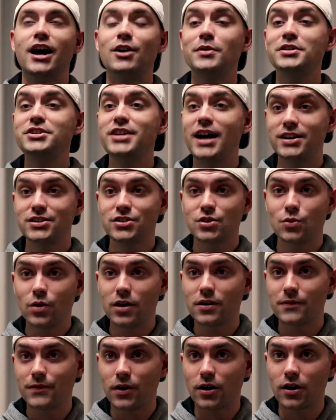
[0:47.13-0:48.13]
I reach out to
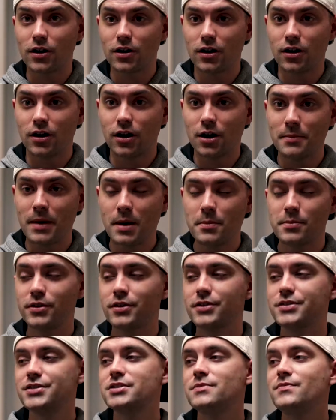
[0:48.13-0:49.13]
one of our, our
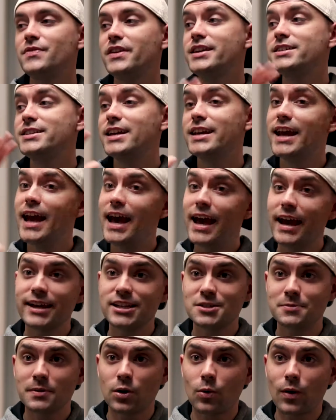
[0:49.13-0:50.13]
members, say, hey,
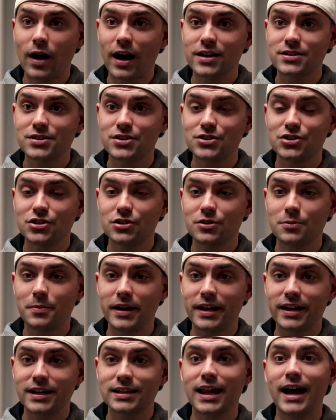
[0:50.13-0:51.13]
it's been a while since you've
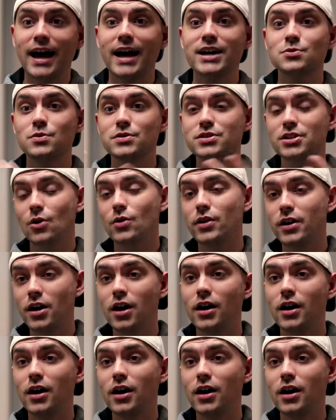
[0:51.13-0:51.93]
been in class, what's going